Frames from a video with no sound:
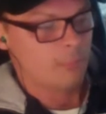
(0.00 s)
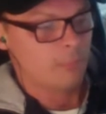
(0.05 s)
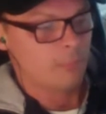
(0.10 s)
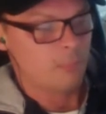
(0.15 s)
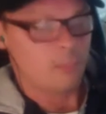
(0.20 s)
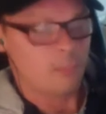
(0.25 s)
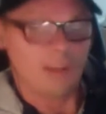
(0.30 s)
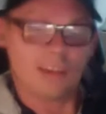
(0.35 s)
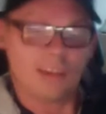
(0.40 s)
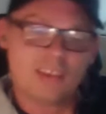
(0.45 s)

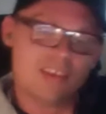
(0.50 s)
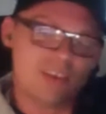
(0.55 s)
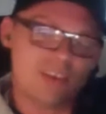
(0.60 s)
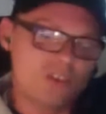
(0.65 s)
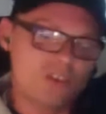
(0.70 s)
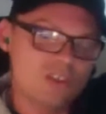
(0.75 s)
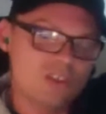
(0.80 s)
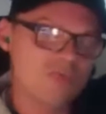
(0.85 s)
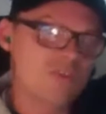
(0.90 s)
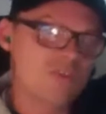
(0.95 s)
But this
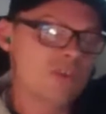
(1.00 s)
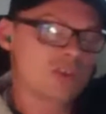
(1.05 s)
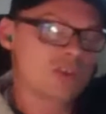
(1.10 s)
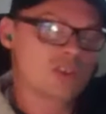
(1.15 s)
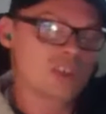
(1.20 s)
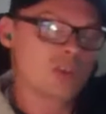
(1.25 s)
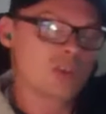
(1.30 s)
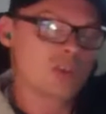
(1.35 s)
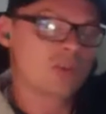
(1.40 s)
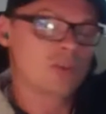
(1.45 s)
is a very
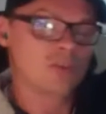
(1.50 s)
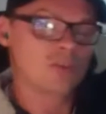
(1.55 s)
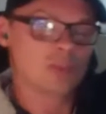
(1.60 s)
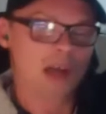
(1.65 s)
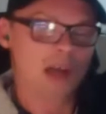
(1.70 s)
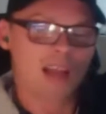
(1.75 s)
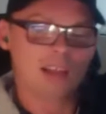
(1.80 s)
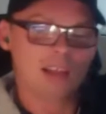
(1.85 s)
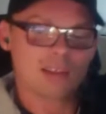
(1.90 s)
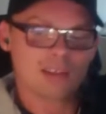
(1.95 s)
subtle
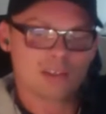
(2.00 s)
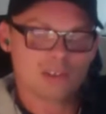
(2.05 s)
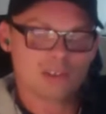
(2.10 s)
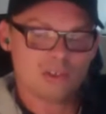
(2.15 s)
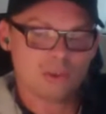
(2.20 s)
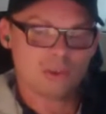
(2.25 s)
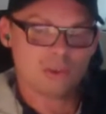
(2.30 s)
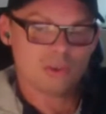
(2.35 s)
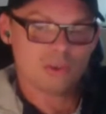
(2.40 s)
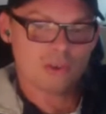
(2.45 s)
balance.
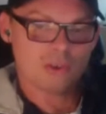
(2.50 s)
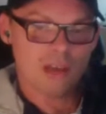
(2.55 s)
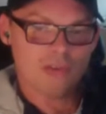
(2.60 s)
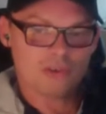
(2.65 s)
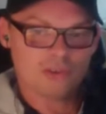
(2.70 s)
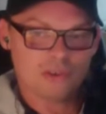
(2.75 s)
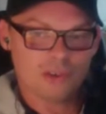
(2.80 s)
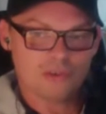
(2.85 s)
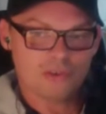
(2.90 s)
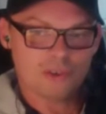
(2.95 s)
You have
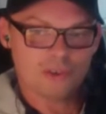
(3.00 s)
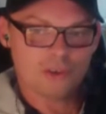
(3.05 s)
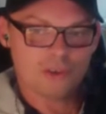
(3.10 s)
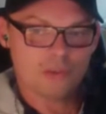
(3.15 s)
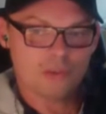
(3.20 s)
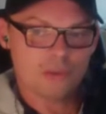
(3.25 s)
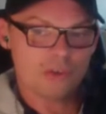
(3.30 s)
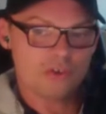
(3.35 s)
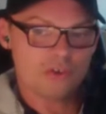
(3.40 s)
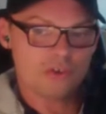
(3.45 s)
to go,
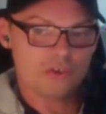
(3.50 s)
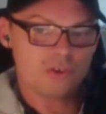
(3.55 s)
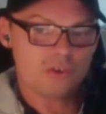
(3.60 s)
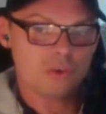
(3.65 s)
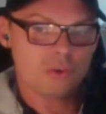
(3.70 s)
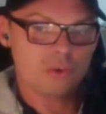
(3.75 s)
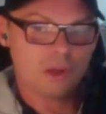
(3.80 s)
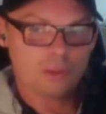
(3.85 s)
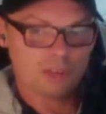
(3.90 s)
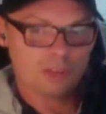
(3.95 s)
because you don't want
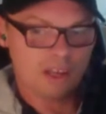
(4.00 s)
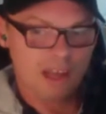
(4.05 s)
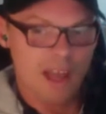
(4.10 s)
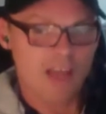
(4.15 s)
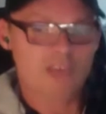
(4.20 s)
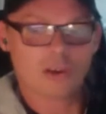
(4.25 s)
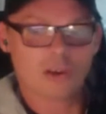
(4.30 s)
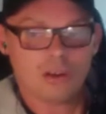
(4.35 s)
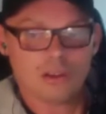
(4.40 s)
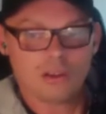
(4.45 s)
to be an
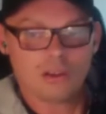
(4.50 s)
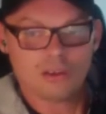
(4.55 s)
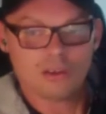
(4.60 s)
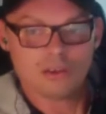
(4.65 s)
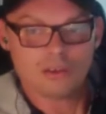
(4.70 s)
asshole,